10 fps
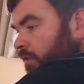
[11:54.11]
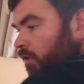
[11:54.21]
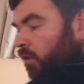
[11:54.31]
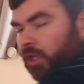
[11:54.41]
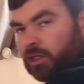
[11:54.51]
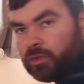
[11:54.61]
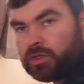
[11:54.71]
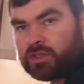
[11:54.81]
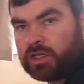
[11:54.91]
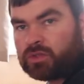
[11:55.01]
I've got the
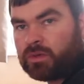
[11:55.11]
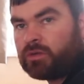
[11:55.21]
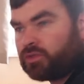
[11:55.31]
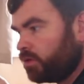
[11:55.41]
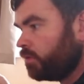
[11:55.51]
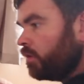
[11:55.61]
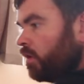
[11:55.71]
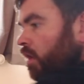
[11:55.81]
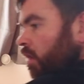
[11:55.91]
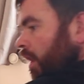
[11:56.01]
Lucozade as well, so
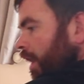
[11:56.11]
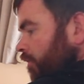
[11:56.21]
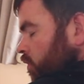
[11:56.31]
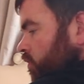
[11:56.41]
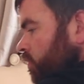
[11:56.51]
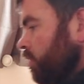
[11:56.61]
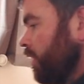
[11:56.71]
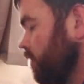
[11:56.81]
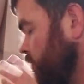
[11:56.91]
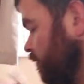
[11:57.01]
I have got two
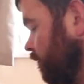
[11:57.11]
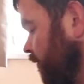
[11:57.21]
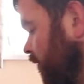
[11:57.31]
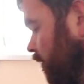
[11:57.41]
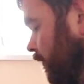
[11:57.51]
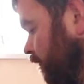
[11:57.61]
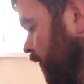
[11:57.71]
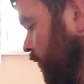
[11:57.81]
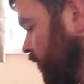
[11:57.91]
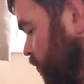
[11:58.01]
litres of
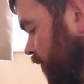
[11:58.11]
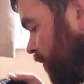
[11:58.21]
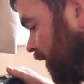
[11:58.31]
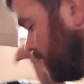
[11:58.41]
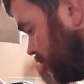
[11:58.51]
fluids with me